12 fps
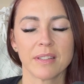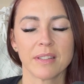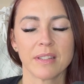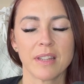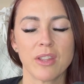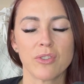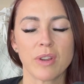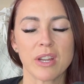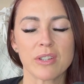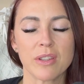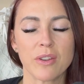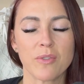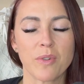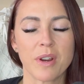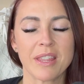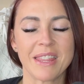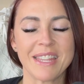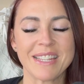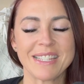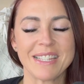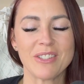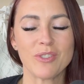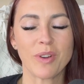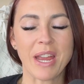In the direction of the north, this
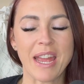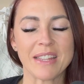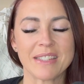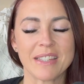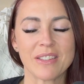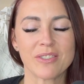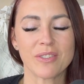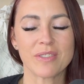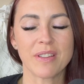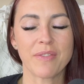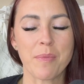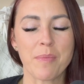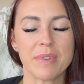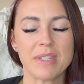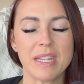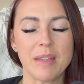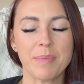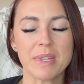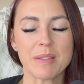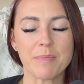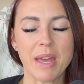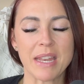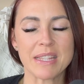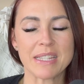is your ancestors of the deepest
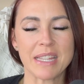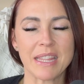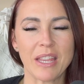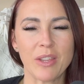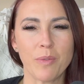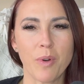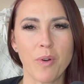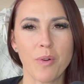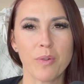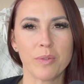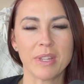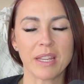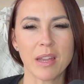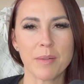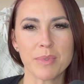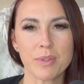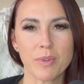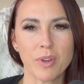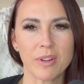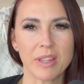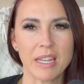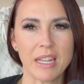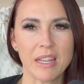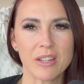medicine that you hold, that comes through your
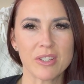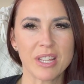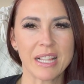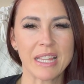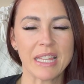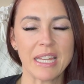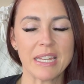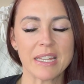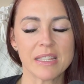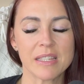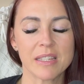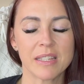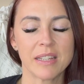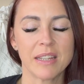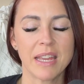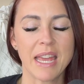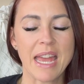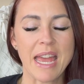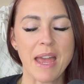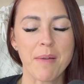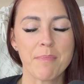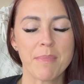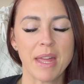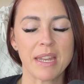lineage, the cleanest
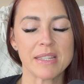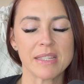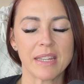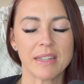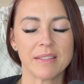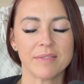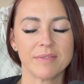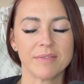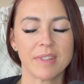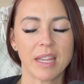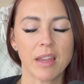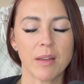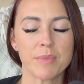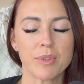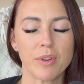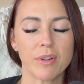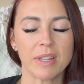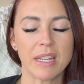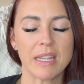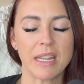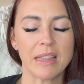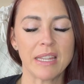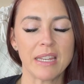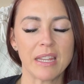medicine that comes through your
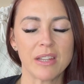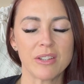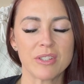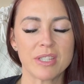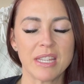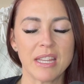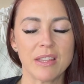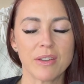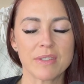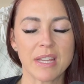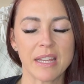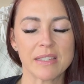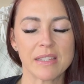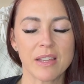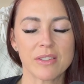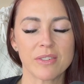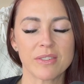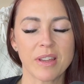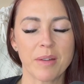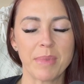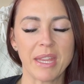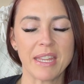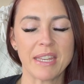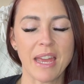lineage. See those ancestors
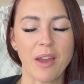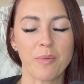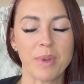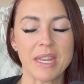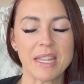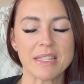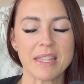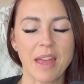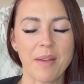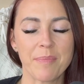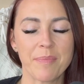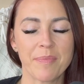coming in now, witness them.